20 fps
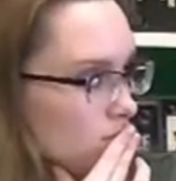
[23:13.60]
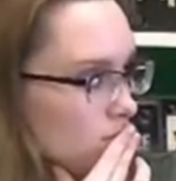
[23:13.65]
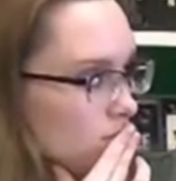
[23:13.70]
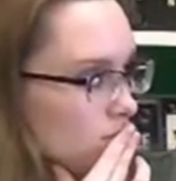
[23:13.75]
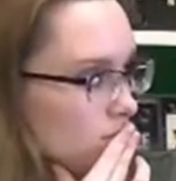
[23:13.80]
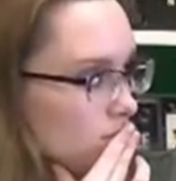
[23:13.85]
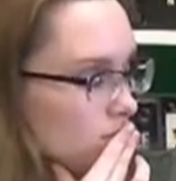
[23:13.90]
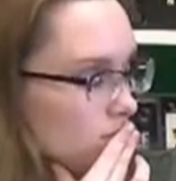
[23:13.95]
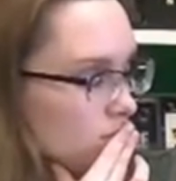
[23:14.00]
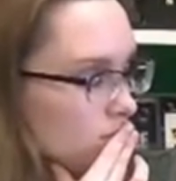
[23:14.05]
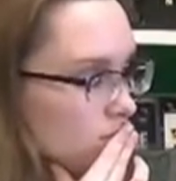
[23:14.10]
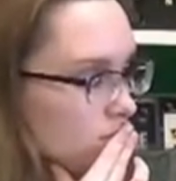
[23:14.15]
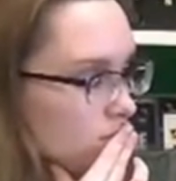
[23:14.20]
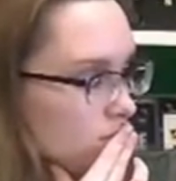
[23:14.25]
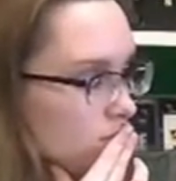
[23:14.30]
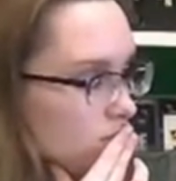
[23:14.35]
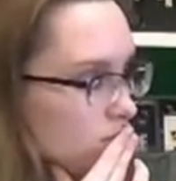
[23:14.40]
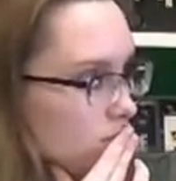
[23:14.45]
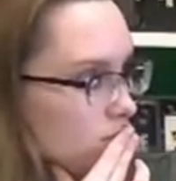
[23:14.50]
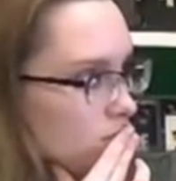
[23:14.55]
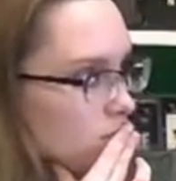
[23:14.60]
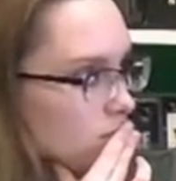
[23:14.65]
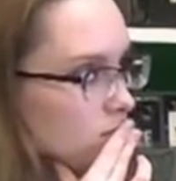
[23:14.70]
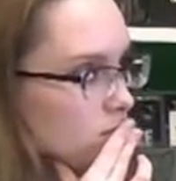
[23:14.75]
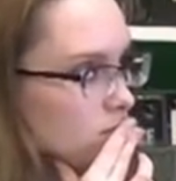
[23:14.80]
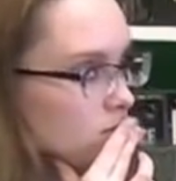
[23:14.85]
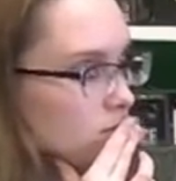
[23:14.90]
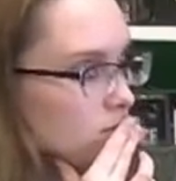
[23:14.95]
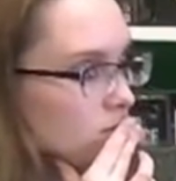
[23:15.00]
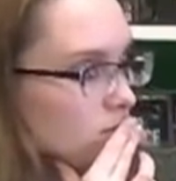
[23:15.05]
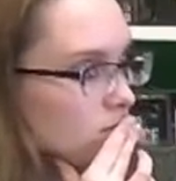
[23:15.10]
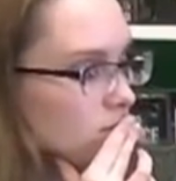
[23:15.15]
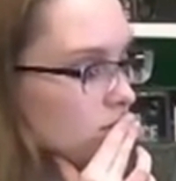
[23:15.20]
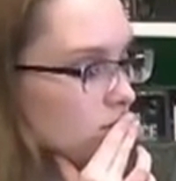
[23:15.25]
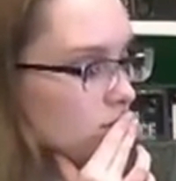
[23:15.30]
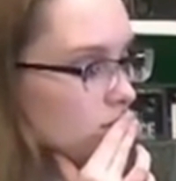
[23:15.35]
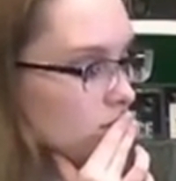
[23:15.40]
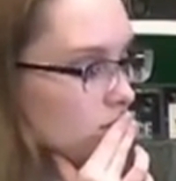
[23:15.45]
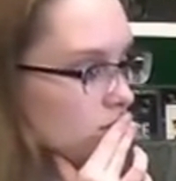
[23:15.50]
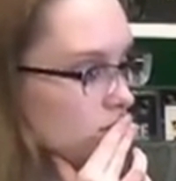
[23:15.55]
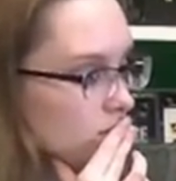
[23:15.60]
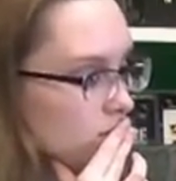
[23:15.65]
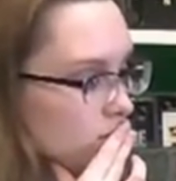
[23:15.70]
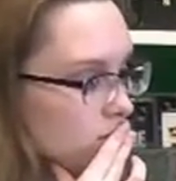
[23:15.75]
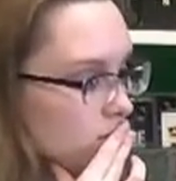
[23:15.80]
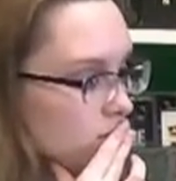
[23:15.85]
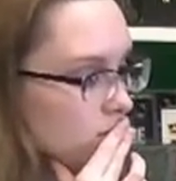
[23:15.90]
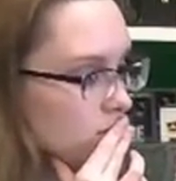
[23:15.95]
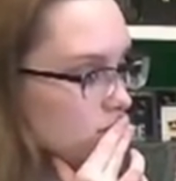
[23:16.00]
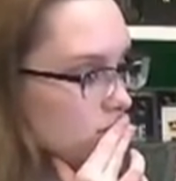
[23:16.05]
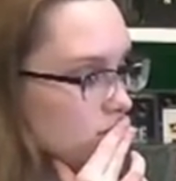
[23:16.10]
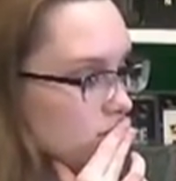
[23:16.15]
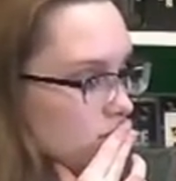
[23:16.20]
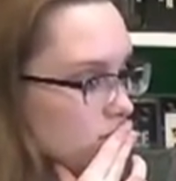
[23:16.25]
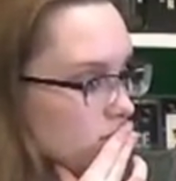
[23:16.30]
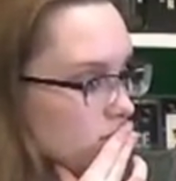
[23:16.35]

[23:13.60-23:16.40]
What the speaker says: [no speech]